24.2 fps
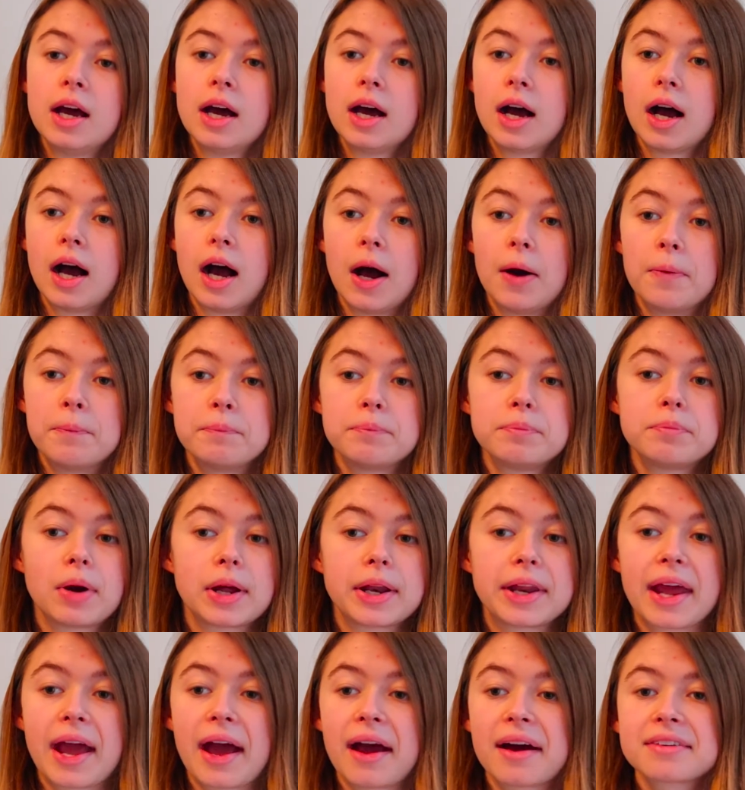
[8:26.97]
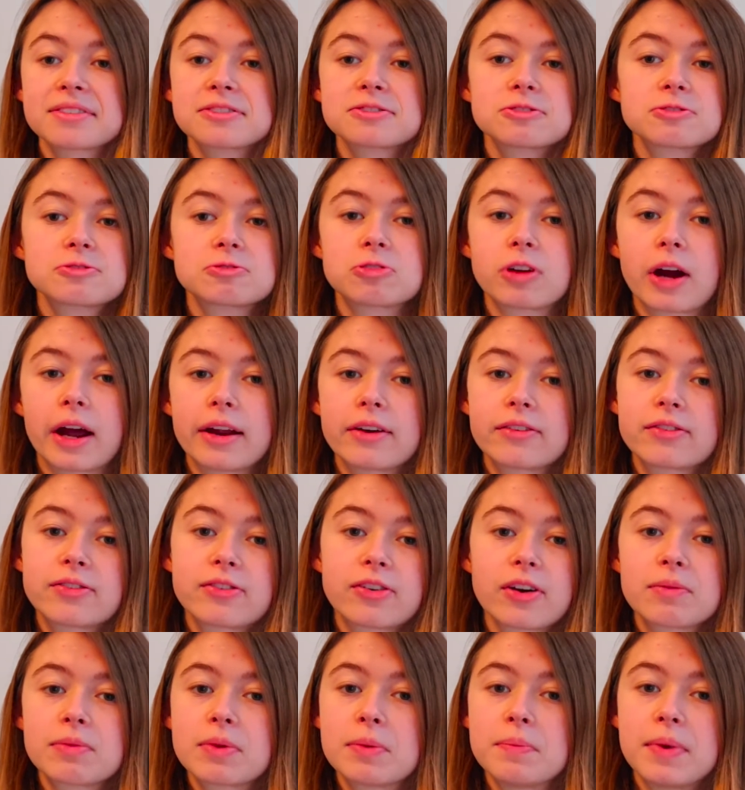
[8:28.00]
But yeah, right
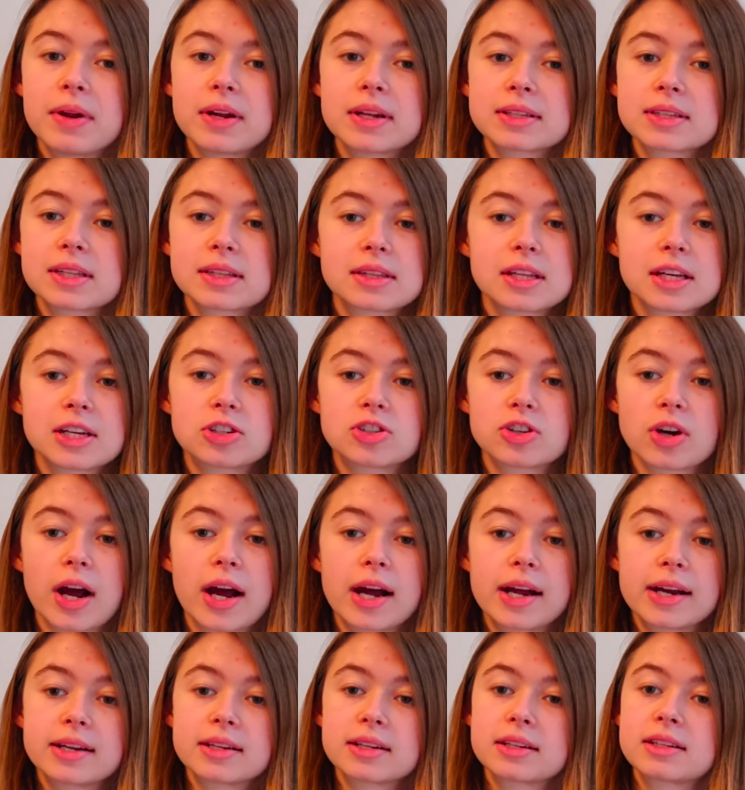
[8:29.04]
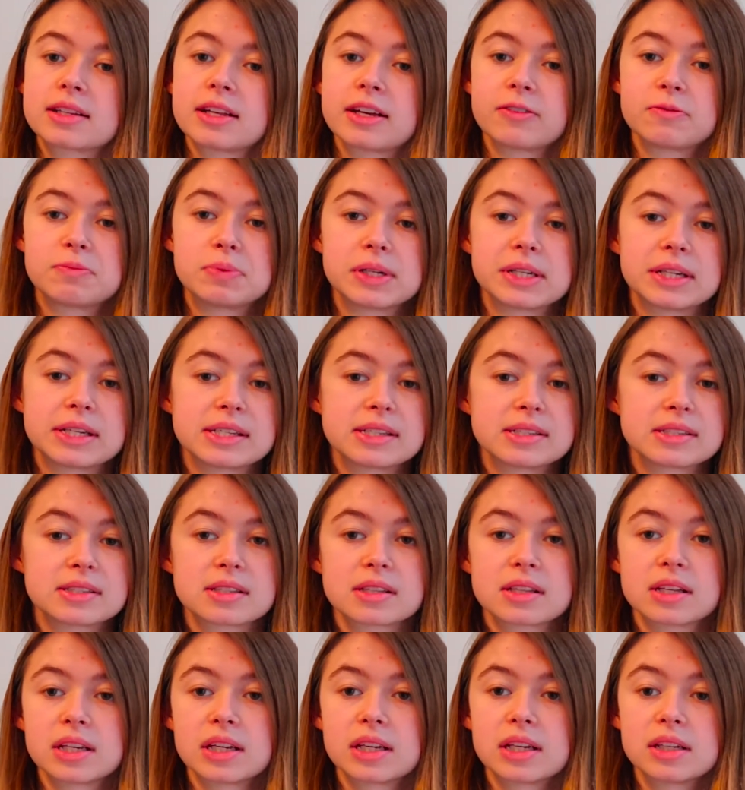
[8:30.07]
from the minute that they dried, they've been
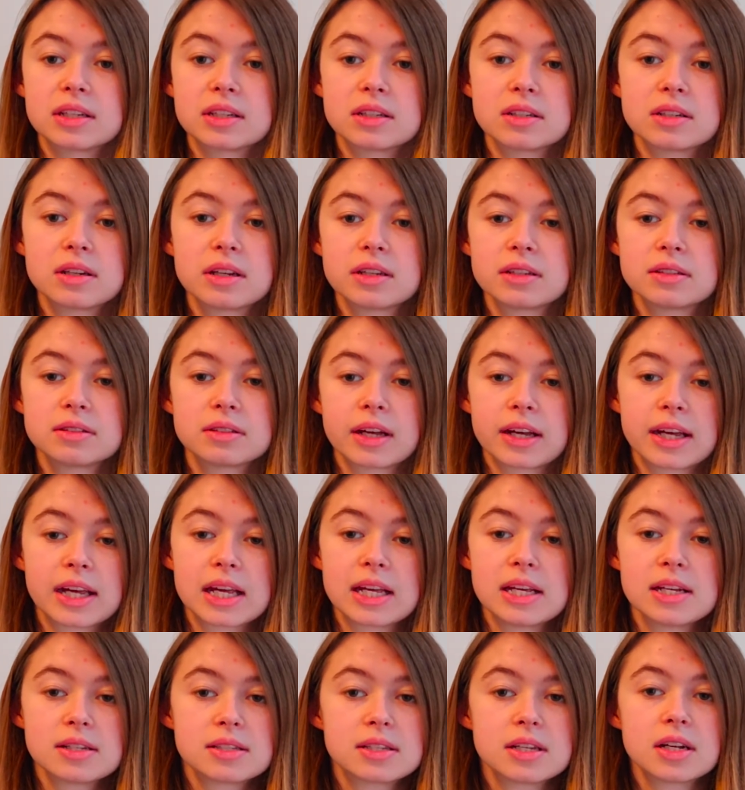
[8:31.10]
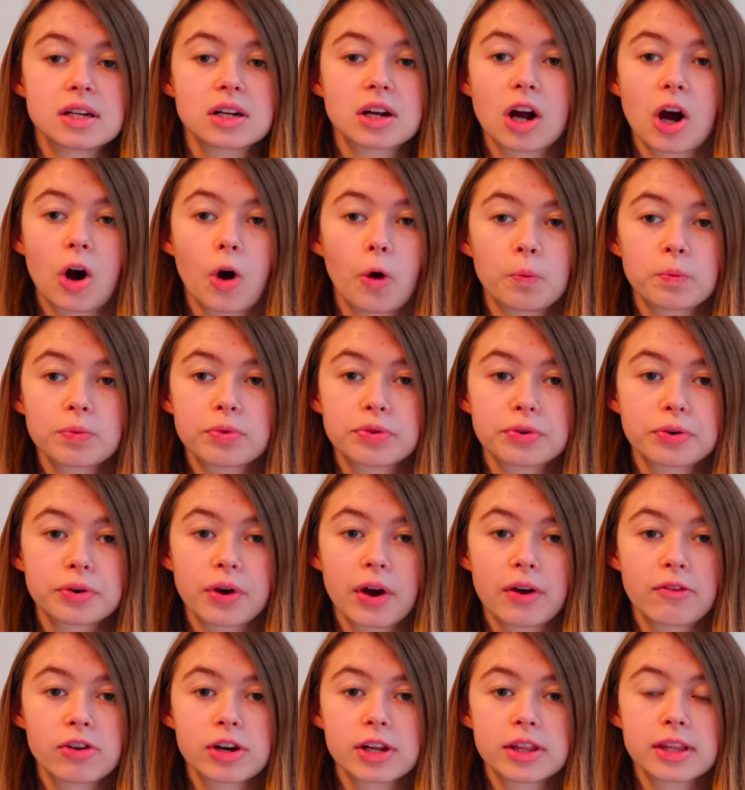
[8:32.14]
easy to comb through
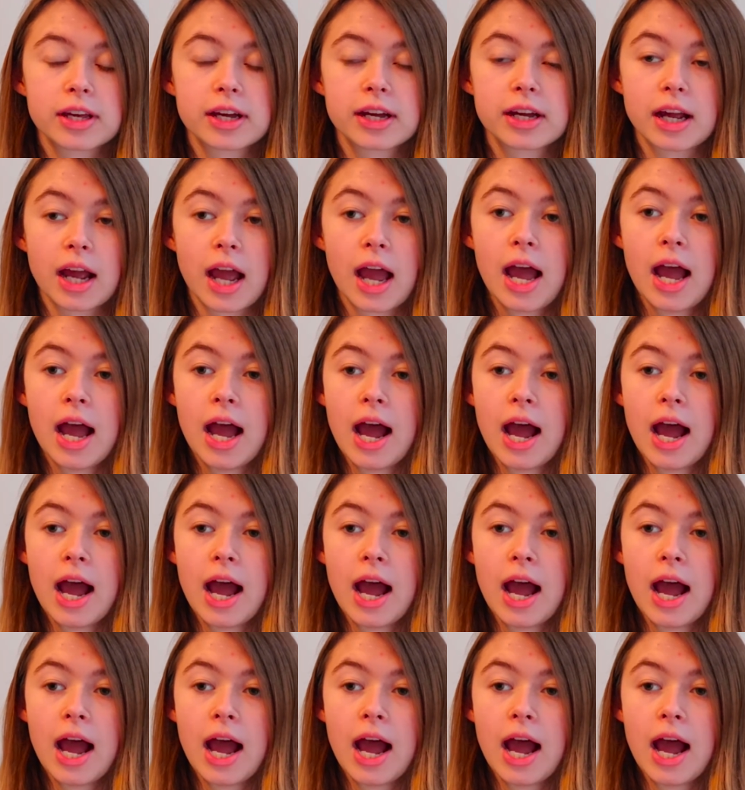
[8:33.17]
everything.